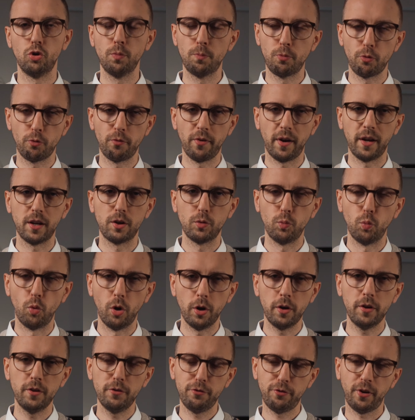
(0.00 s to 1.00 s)
To provide
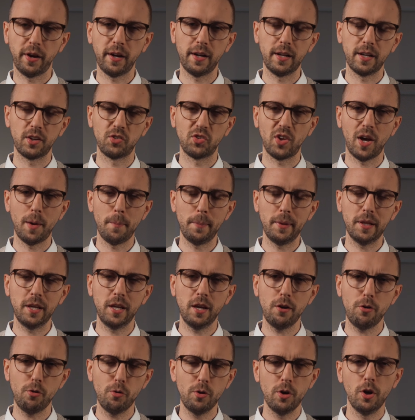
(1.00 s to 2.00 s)
one final example
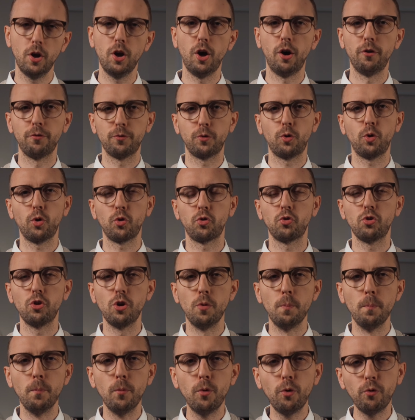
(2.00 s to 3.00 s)
here, of course
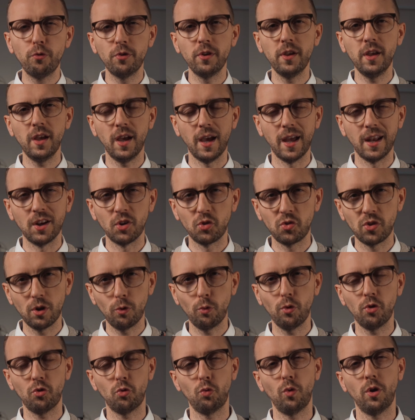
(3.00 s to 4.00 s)
your movie and
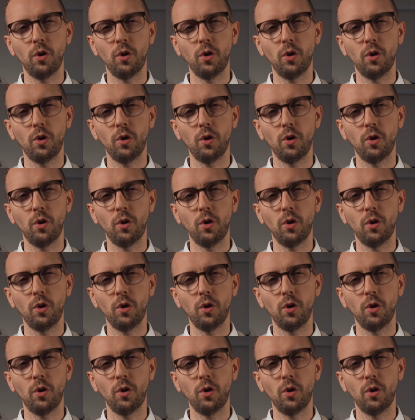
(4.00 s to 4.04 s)
series